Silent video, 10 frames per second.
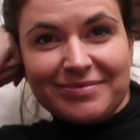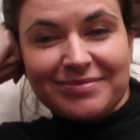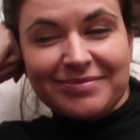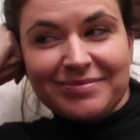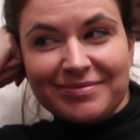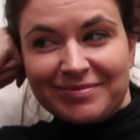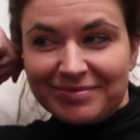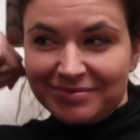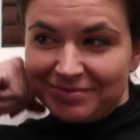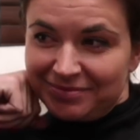
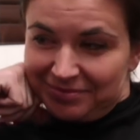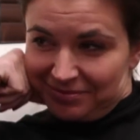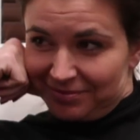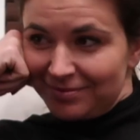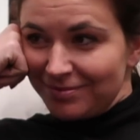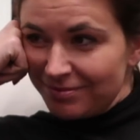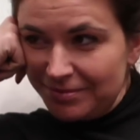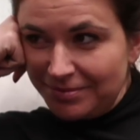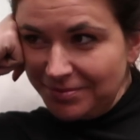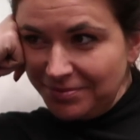
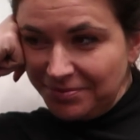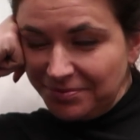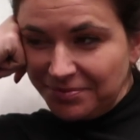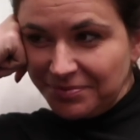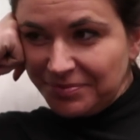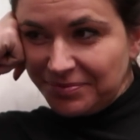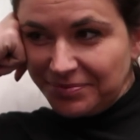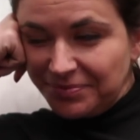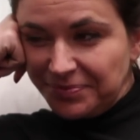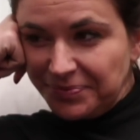
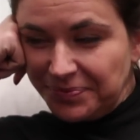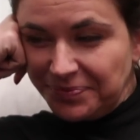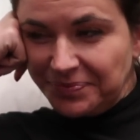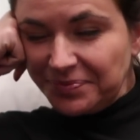The person shown says nothing.